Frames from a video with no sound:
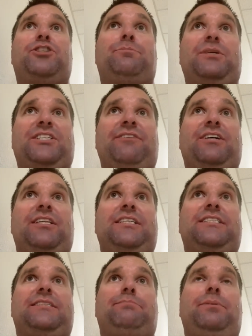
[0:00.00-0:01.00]

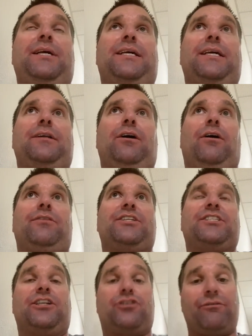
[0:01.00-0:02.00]
Specifically speaking, on the
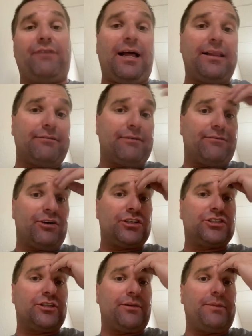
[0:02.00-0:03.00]
Central Valley
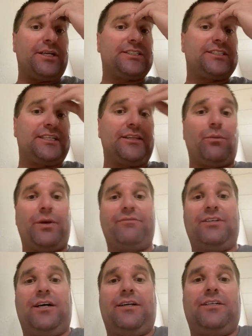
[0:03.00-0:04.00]
rivers, the biggest thing that we've
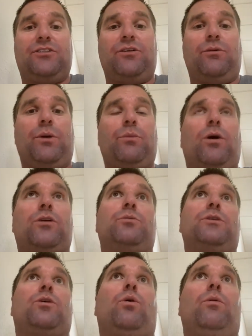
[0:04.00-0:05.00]
done is that we worked
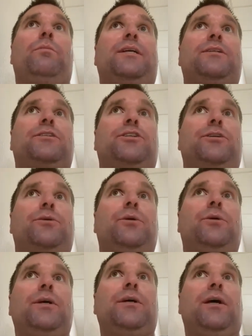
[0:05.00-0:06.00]
with Coleman to
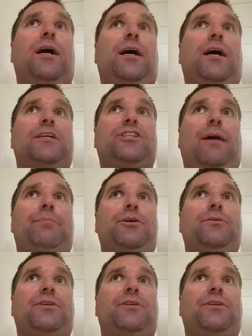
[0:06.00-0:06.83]
stop